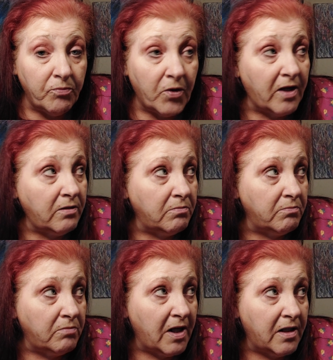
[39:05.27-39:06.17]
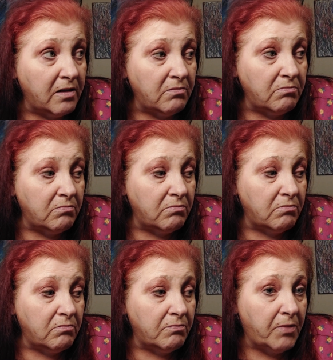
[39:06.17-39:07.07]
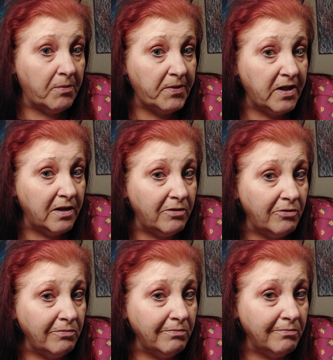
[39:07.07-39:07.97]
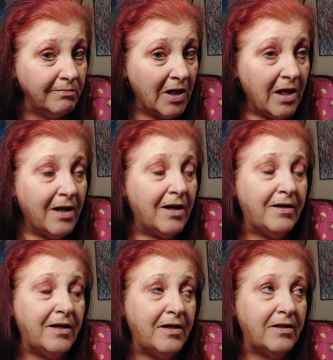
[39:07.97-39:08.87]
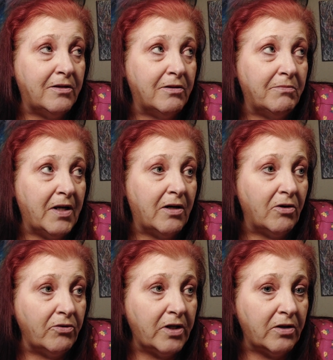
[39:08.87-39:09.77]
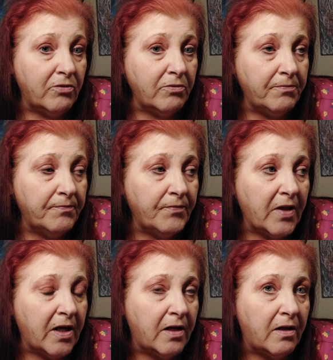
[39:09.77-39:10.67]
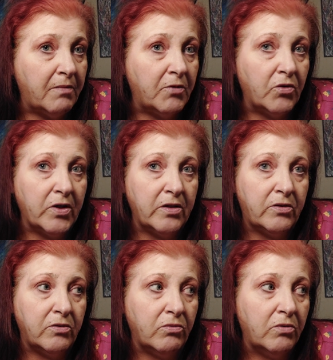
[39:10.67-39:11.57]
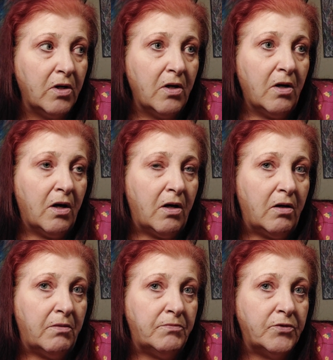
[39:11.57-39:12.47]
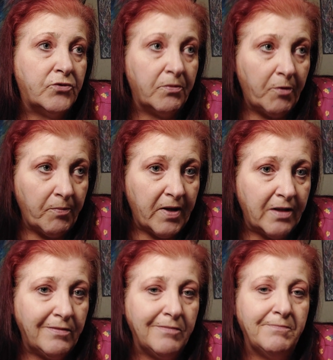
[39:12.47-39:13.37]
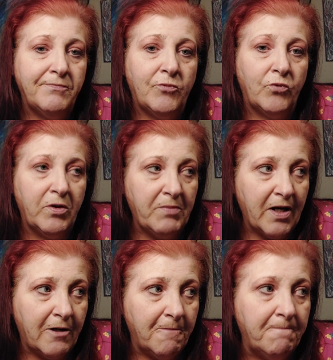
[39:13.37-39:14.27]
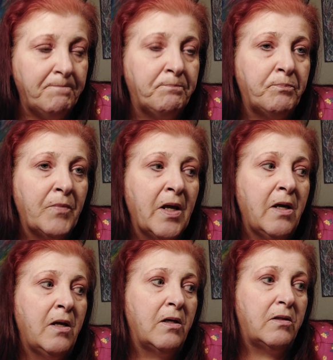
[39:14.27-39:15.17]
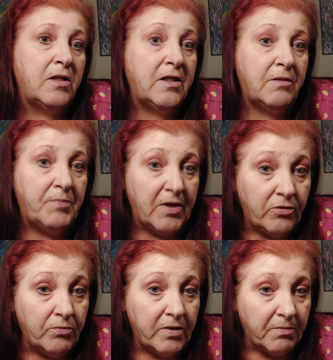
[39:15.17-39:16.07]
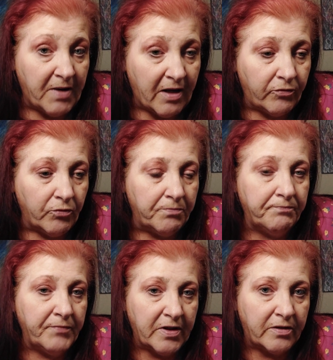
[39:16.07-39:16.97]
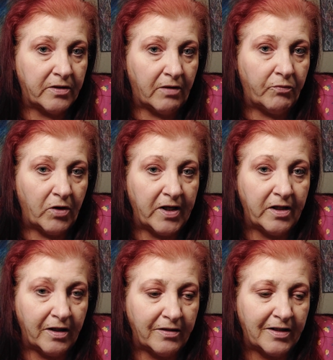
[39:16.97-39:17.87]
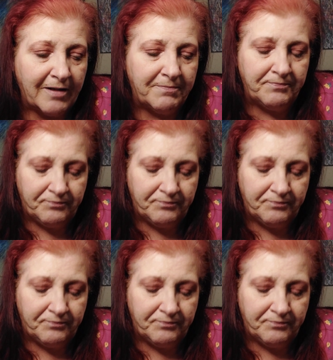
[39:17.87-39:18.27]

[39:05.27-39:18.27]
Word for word: Brad's making puppy dinner, and then he's going to make our dinner. And I'm going to um, strip our beds, remake them, clean his bedroom and the bathroom and stuff while he does that.